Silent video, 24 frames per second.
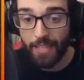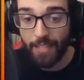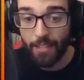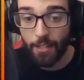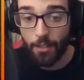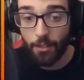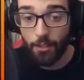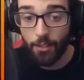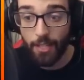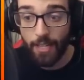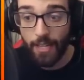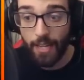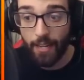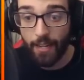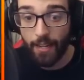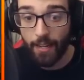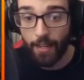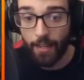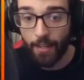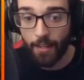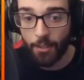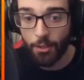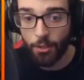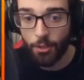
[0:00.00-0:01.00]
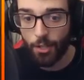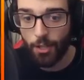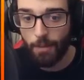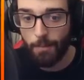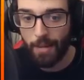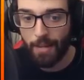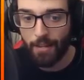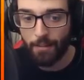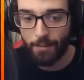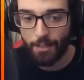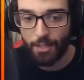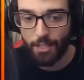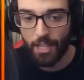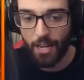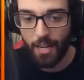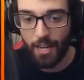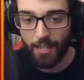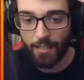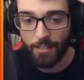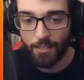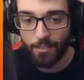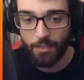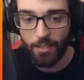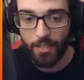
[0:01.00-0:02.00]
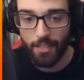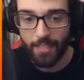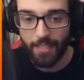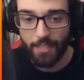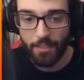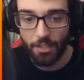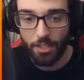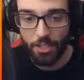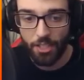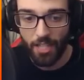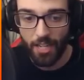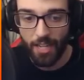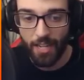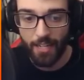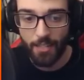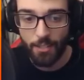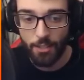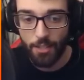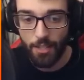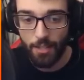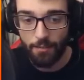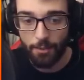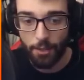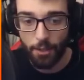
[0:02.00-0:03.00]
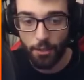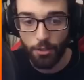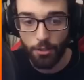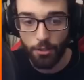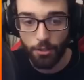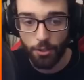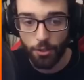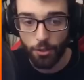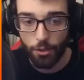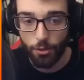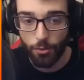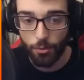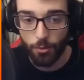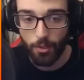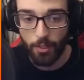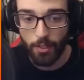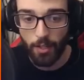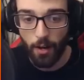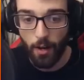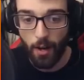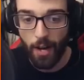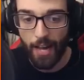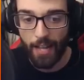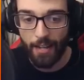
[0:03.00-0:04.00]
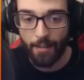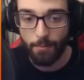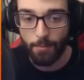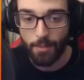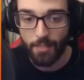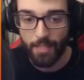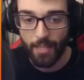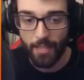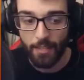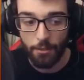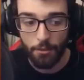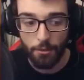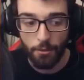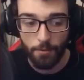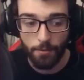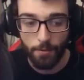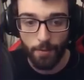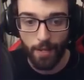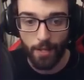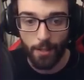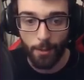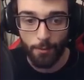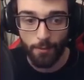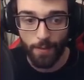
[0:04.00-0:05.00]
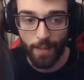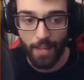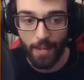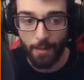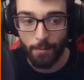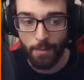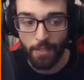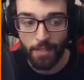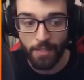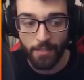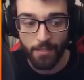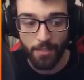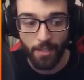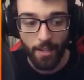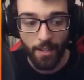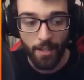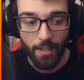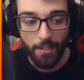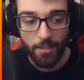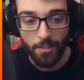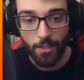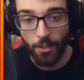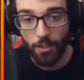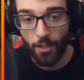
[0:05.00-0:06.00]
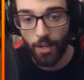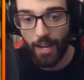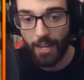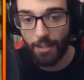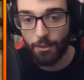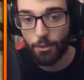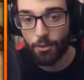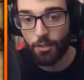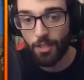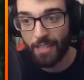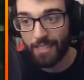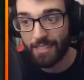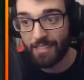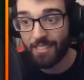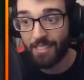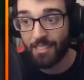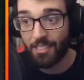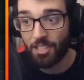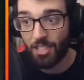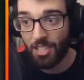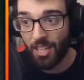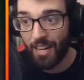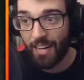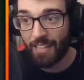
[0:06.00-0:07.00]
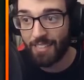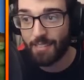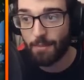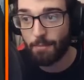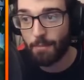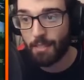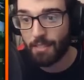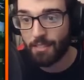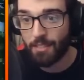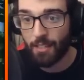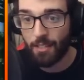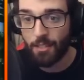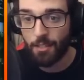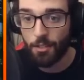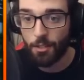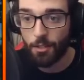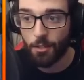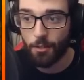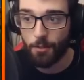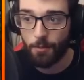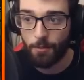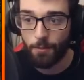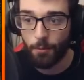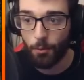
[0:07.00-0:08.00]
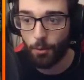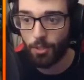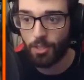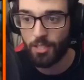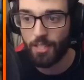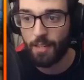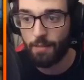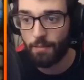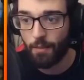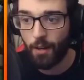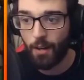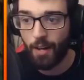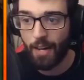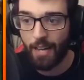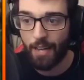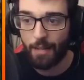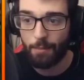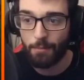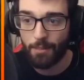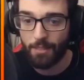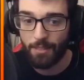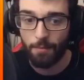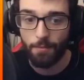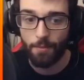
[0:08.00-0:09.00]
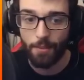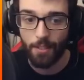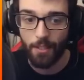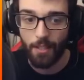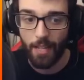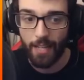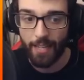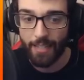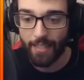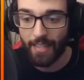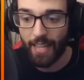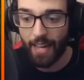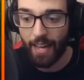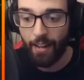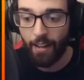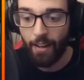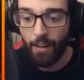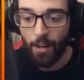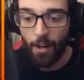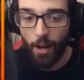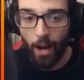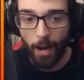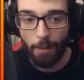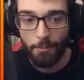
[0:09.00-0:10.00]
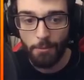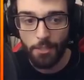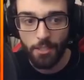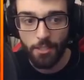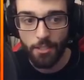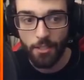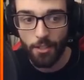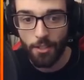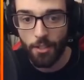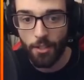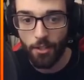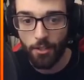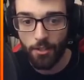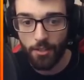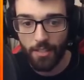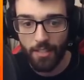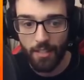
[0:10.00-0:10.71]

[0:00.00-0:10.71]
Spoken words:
to go and get a certain amount of shards. To get those shards, you have to go and destroy items that you find off enemies. So I've got 196 shards. That means I can go and forge another item, something like that. I'm just going to go on the